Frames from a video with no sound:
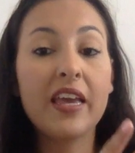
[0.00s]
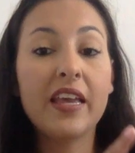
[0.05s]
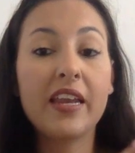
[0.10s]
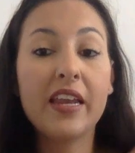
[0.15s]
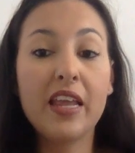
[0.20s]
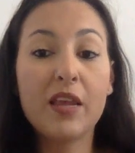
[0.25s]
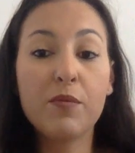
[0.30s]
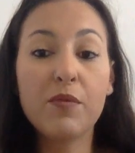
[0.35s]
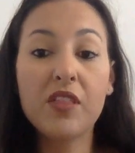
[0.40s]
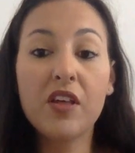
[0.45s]

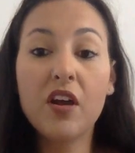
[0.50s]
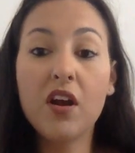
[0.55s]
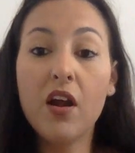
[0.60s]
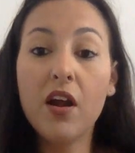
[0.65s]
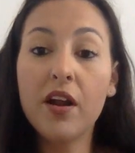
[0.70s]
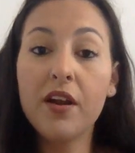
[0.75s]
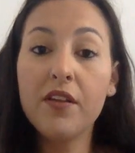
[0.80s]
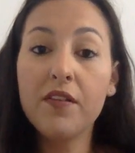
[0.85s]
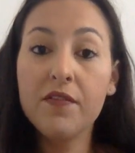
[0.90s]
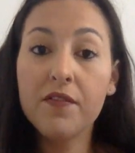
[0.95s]
Name of the
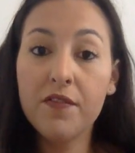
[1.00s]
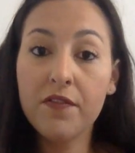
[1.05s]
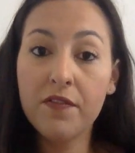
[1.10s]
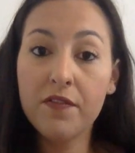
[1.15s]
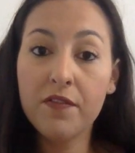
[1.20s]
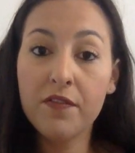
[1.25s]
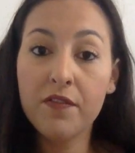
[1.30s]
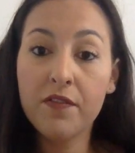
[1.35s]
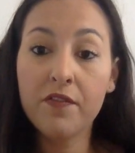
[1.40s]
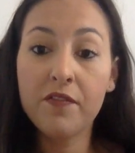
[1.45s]
card,
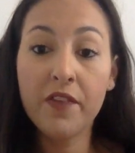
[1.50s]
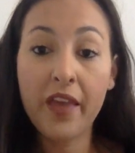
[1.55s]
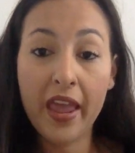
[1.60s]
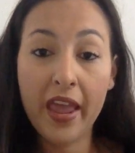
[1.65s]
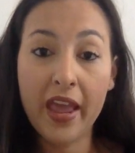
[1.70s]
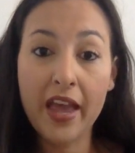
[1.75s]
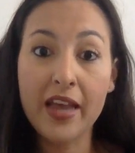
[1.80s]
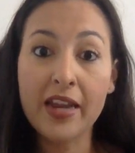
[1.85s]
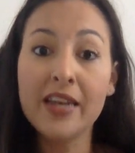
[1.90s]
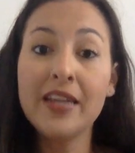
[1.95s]
v,
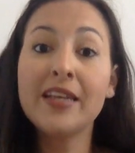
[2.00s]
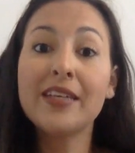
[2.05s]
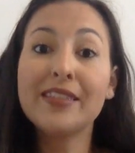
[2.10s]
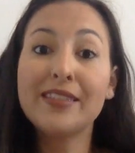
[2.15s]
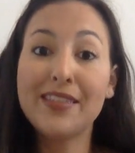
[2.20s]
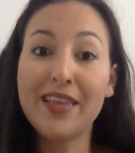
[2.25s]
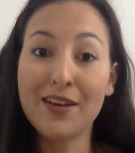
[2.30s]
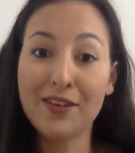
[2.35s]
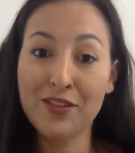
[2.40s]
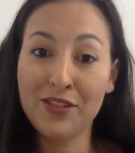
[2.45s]
van.
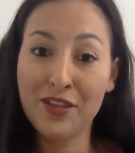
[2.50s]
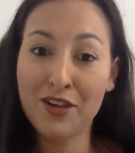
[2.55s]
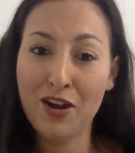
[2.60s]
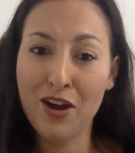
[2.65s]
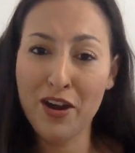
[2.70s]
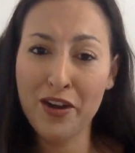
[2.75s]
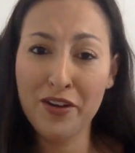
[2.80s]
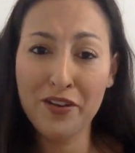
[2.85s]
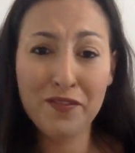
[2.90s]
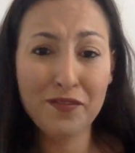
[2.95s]
Sound of the
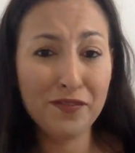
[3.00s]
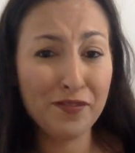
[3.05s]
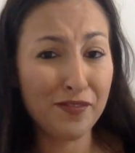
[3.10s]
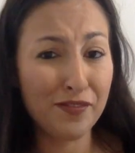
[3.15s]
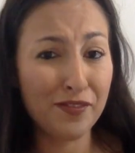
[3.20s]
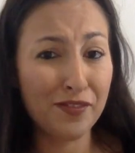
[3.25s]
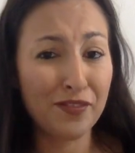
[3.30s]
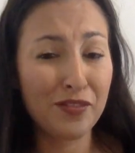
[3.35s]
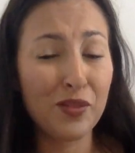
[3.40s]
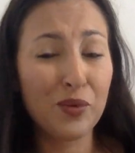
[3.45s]
card,
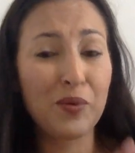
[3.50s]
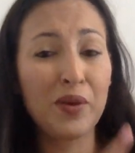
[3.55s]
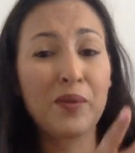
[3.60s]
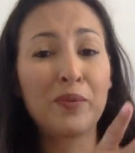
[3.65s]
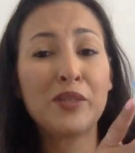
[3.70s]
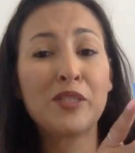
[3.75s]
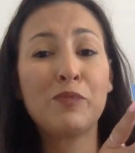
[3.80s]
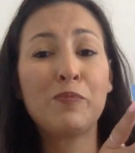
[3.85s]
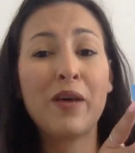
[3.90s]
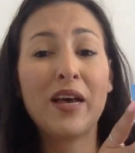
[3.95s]
v, the way
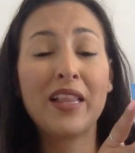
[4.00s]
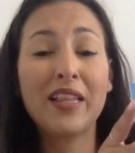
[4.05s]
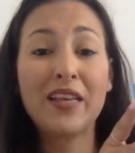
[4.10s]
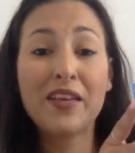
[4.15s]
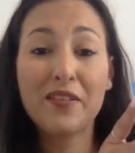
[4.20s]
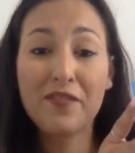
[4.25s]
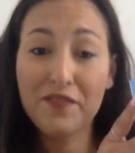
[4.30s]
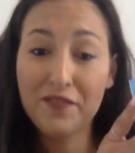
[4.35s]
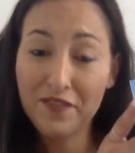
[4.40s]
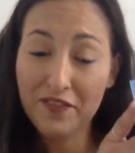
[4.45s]
we spell it,
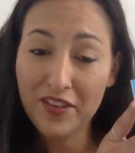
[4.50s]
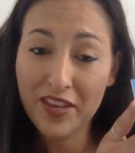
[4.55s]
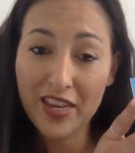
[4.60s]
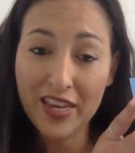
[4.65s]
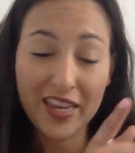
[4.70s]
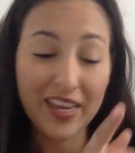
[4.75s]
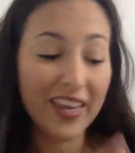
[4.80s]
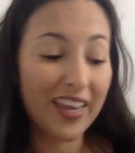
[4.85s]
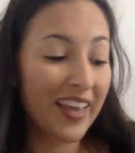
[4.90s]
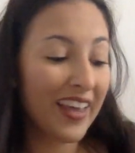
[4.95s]

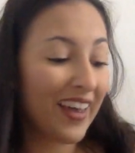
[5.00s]
V.